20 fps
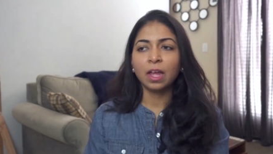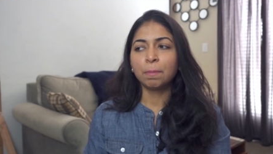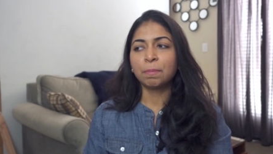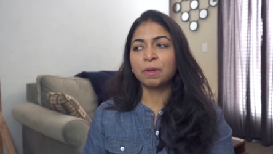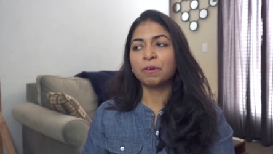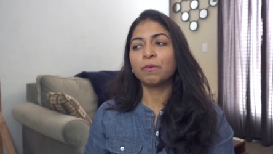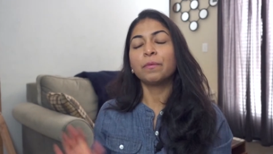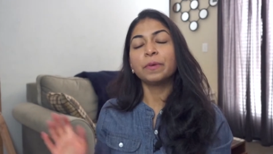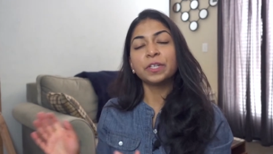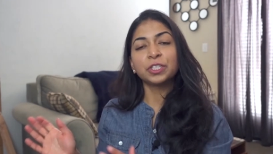
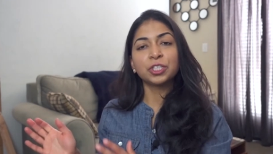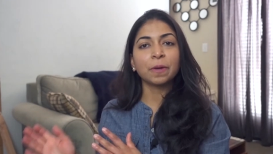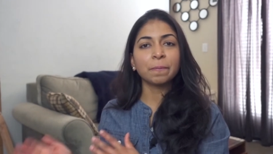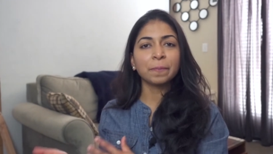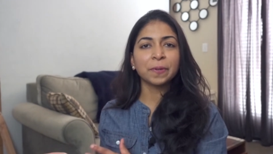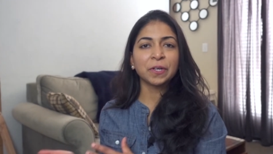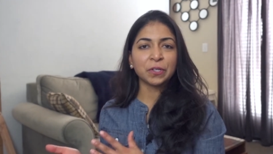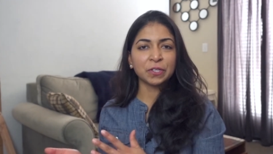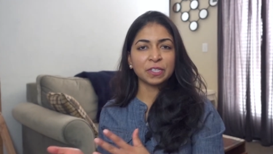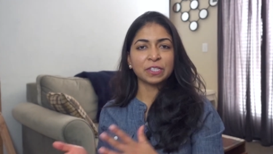Before we jump
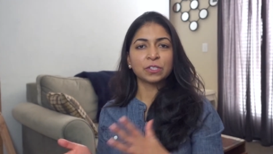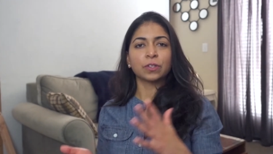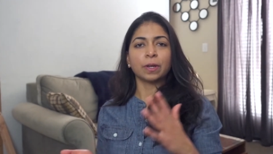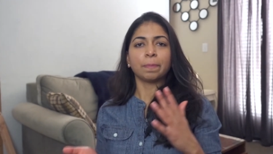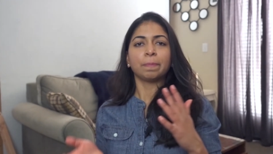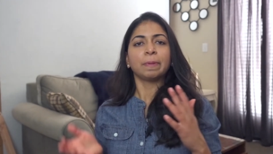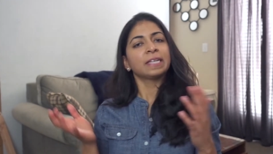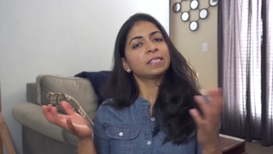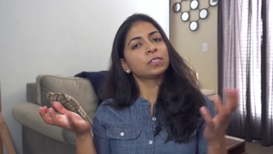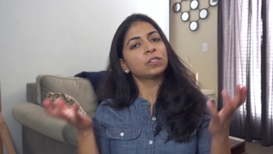into the
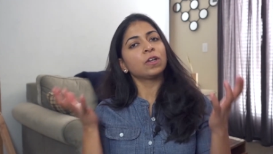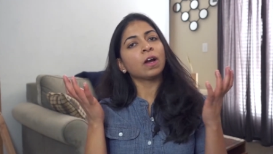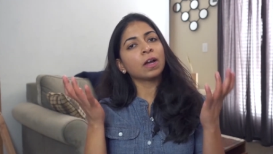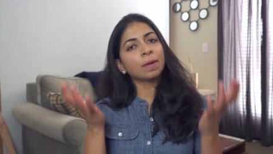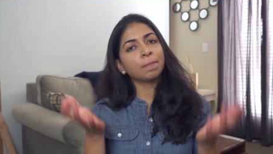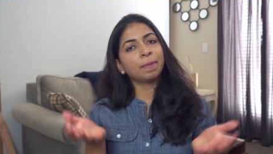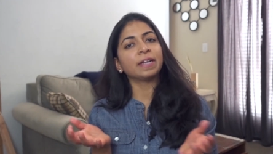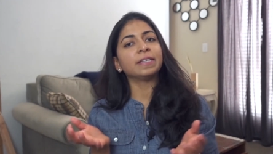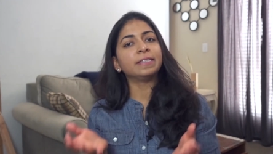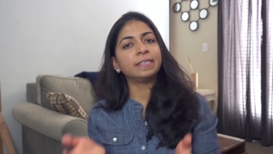script, let's talk
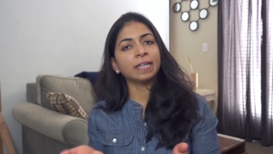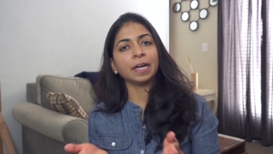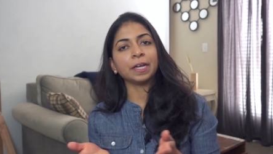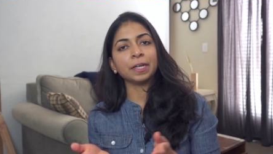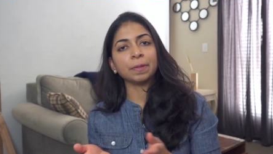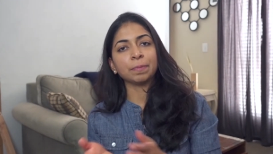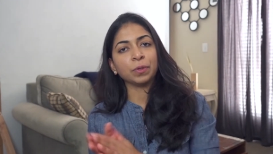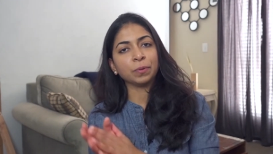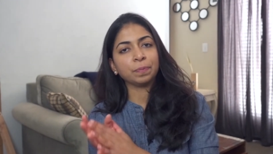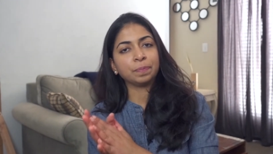about
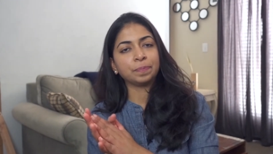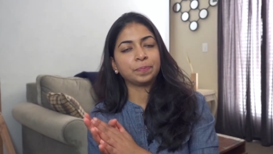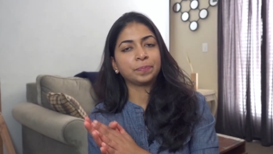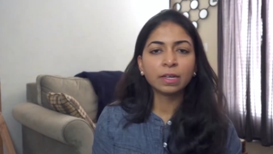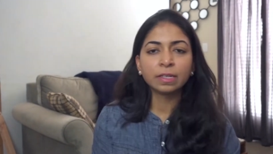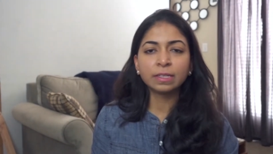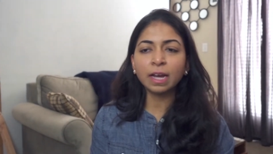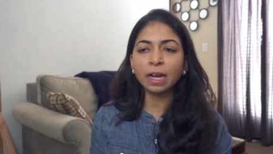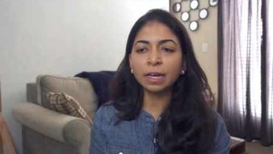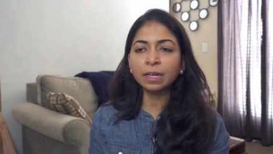Dynamo.
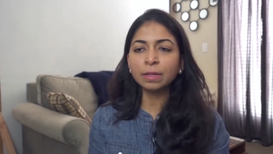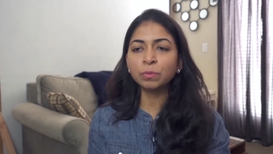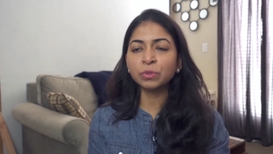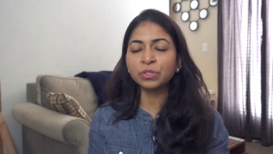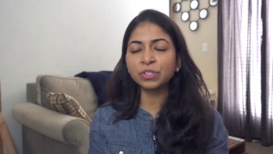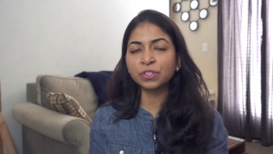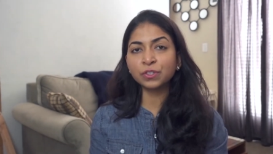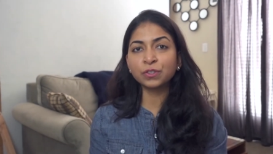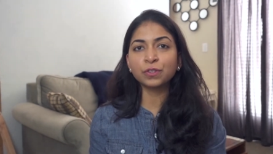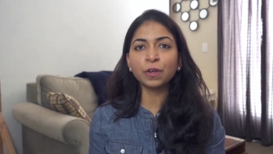Dynamo
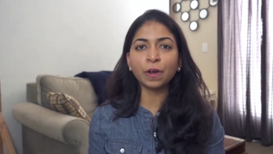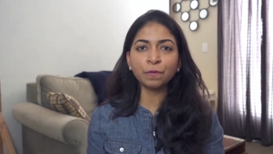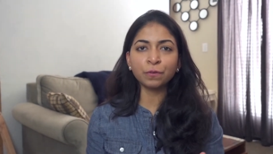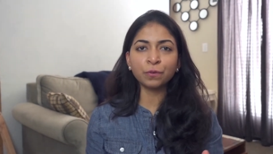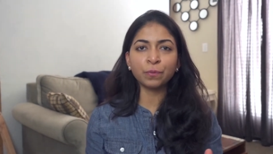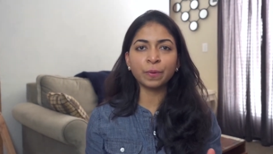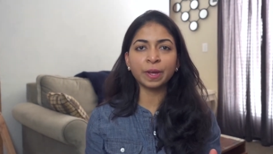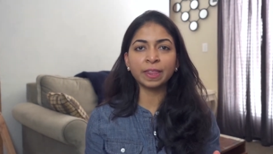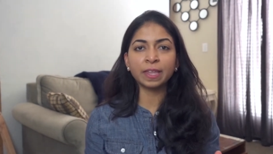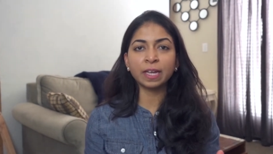is a
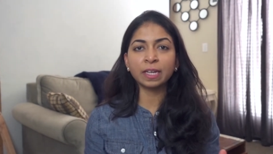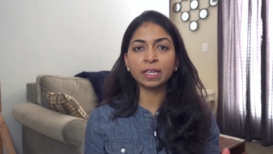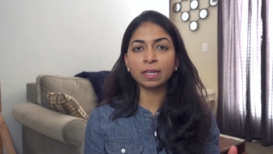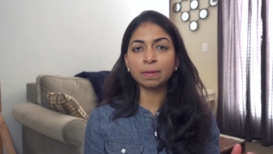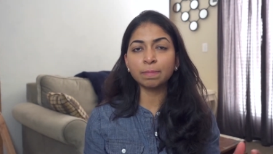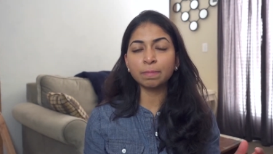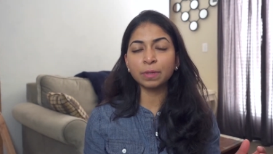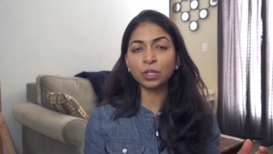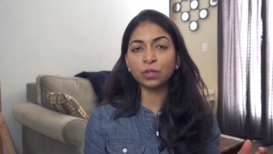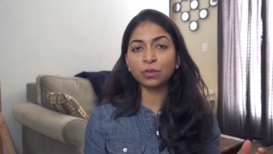software that
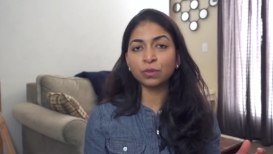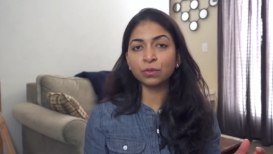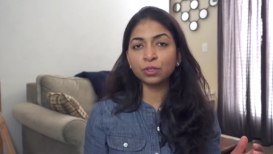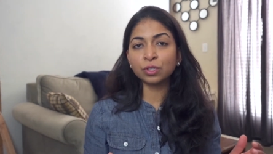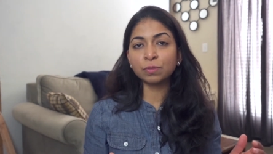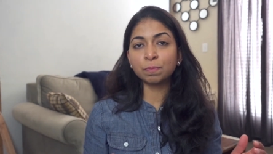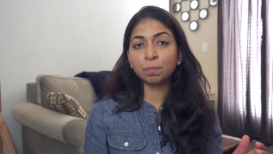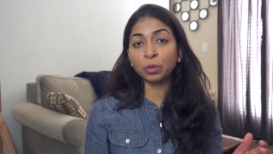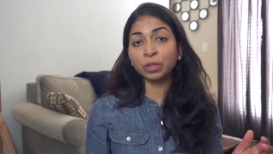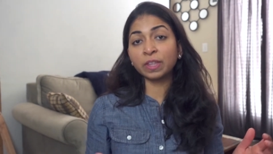can be
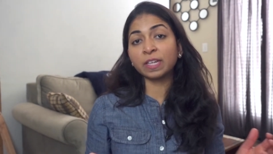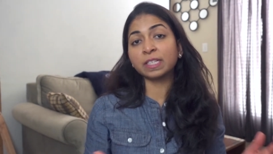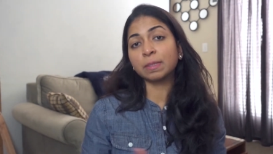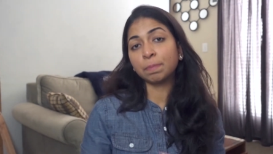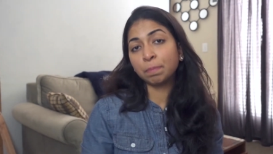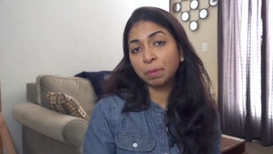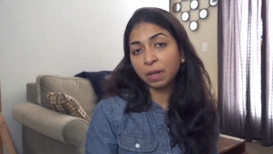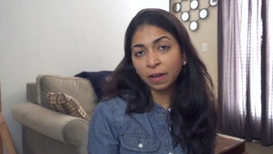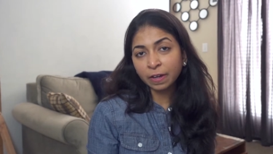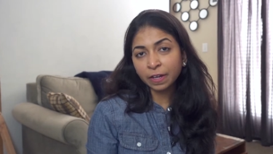used both as a
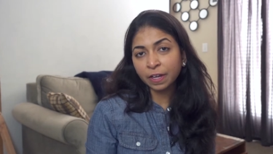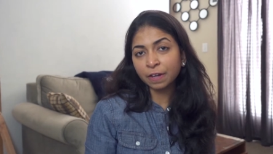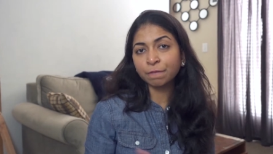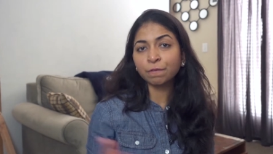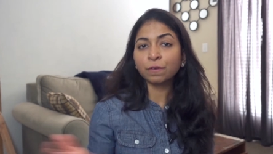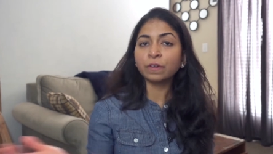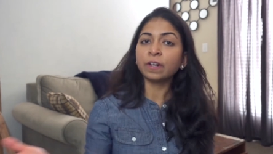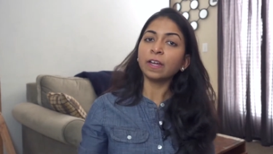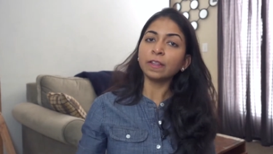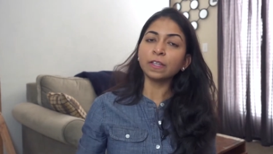plugin
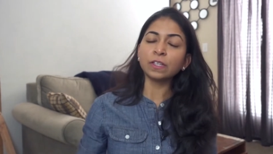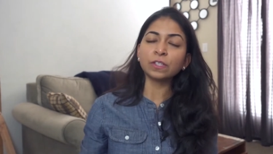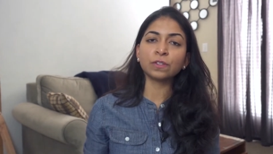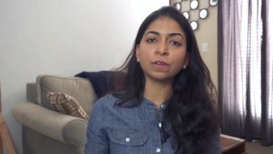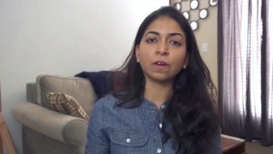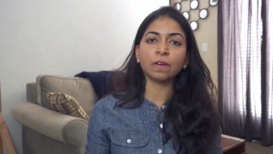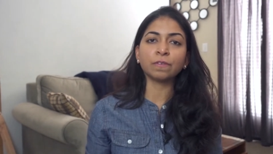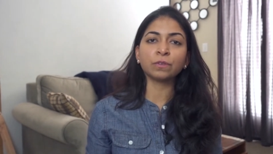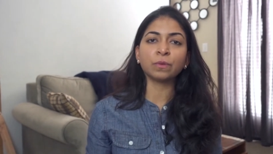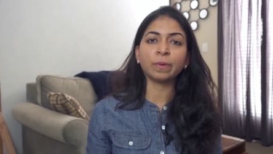for other
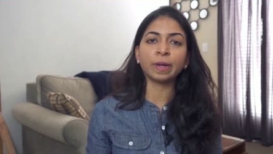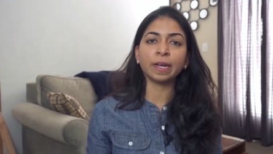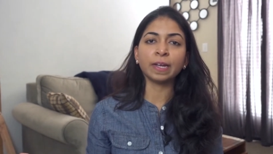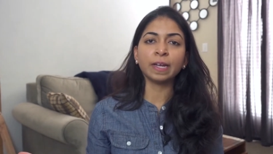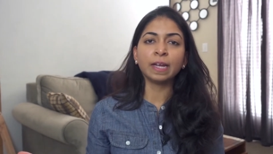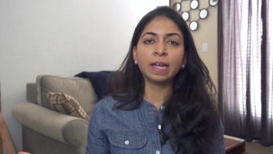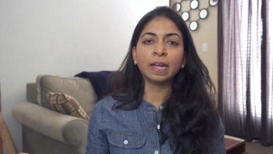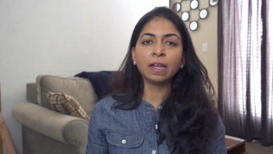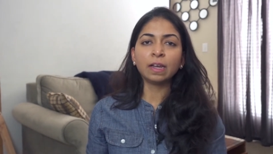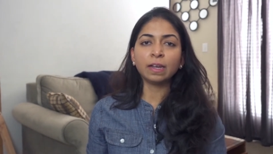software
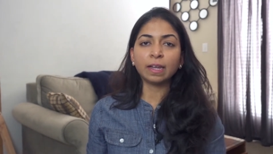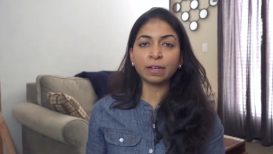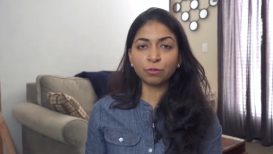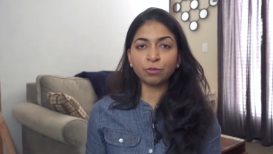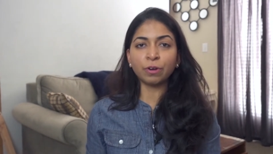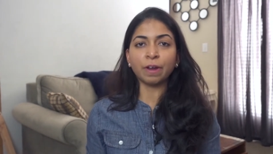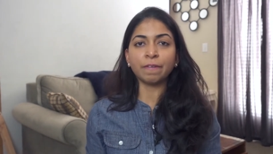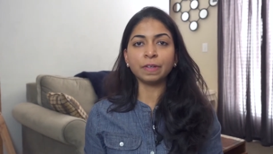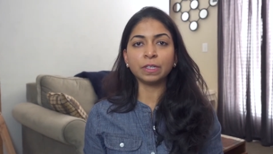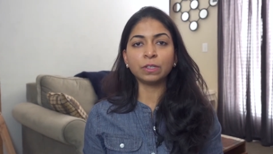like
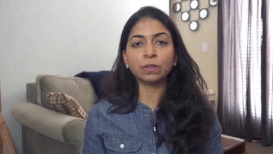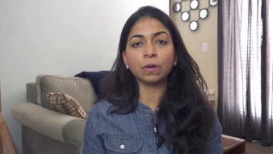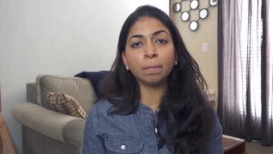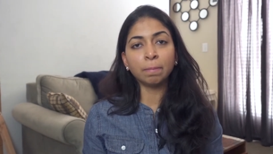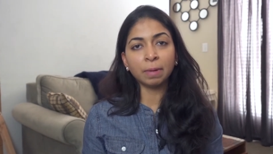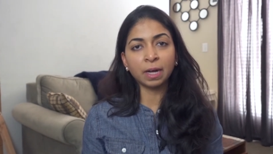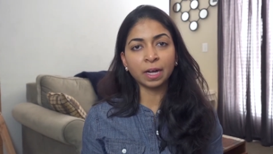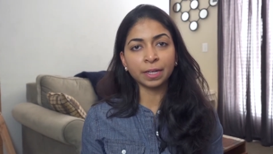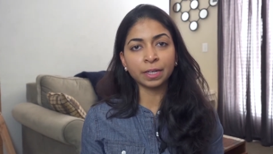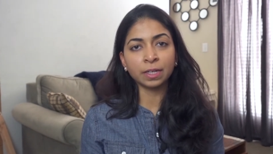Revit or
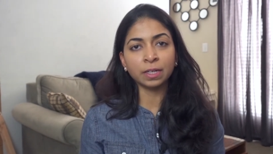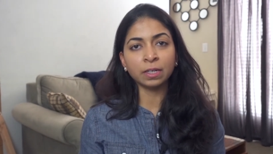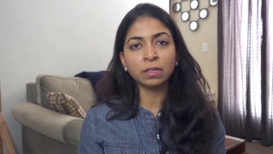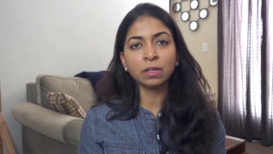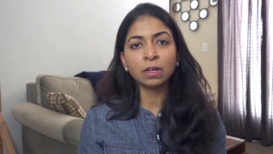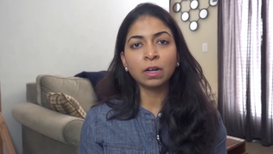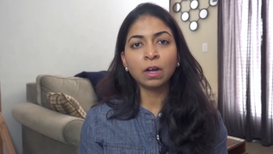Maya,